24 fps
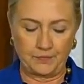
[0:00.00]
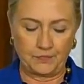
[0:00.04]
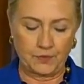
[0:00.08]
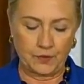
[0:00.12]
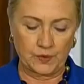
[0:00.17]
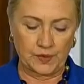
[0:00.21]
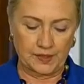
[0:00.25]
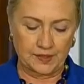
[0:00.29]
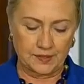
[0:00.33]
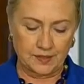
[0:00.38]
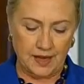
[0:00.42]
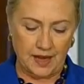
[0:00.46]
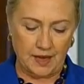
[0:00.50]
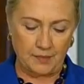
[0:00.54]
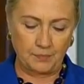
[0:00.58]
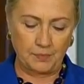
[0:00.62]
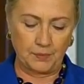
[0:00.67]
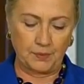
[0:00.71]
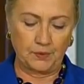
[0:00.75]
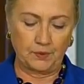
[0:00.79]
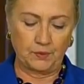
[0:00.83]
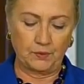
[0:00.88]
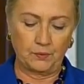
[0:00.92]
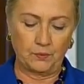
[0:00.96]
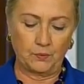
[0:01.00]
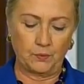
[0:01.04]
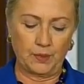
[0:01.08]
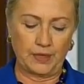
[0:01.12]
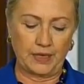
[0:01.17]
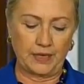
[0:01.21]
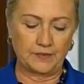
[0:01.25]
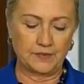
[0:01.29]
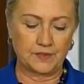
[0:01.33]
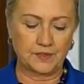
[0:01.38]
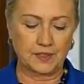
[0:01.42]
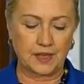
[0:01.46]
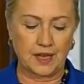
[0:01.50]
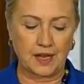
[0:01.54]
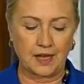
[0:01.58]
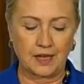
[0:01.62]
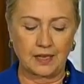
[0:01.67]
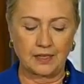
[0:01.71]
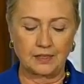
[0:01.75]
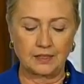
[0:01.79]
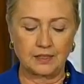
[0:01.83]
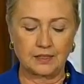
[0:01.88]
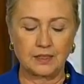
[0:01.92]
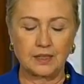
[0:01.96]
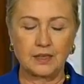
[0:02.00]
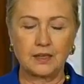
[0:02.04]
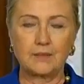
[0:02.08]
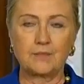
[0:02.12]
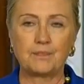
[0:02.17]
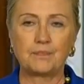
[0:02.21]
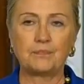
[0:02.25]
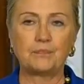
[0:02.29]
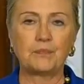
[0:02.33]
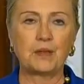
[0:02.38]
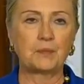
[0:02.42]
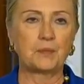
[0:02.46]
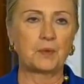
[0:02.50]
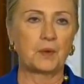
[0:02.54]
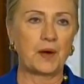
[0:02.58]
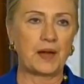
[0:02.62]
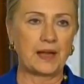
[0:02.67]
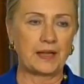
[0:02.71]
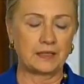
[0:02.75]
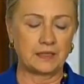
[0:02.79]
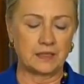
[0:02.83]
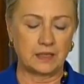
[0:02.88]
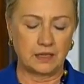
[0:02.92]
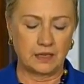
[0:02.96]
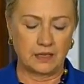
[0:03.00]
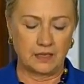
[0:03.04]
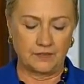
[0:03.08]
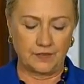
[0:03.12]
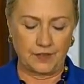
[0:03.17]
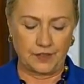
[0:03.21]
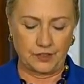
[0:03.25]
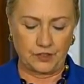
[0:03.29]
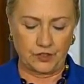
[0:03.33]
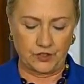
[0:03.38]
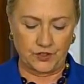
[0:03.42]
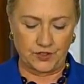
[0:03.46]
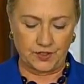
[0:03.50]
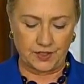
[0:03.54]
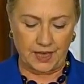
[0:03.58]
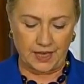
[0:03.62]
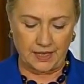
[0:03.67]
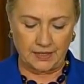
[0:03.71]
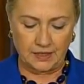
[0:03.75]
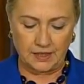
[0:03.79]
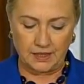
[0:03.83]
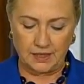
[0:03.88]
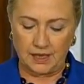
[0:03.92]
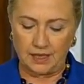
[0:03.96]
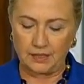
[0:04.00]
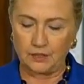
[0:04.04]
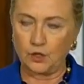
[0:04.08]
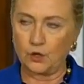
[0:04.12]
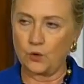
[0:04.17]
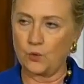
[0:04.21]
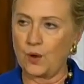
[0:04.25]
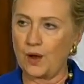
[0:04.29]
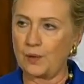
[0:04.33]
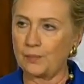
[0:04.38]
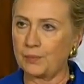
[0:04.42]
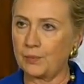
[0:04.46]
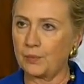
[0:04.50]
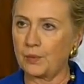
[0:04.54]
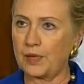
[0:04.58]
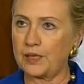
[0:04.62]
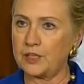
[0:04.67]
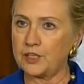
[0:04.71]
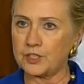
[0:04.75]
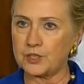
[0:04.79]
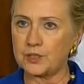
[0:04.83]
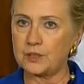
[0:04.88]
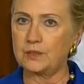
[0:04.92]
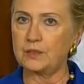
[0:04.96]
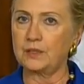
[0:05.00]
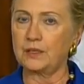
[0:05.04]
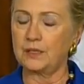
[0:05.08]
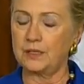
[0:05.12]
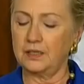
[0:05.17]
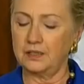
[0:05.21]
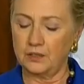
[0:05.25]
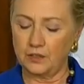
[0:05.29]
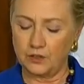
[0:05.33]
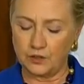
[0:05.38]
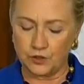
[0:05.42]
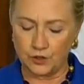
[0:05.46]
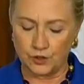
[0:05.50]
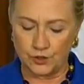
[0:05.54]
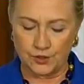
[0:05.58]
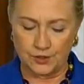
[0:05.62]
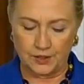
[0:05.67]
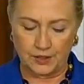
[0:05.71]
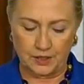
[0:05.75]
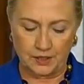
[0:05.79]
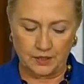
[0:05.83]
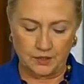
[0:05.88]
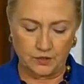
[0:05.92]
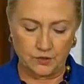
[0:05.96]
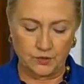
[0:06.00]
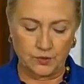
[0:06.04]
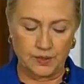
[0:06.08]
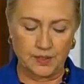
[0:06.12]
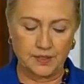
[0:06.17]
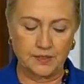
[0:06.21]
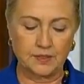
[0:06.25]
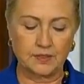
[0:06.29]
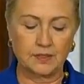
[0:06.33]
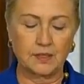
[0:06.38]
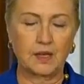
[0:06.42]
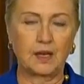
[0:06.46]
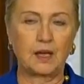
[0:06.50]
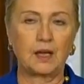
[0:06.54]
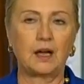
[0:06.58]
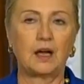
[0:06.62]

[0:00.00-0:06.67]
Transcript: For example, we have signed memoranda of understanding on cooperation in third countries,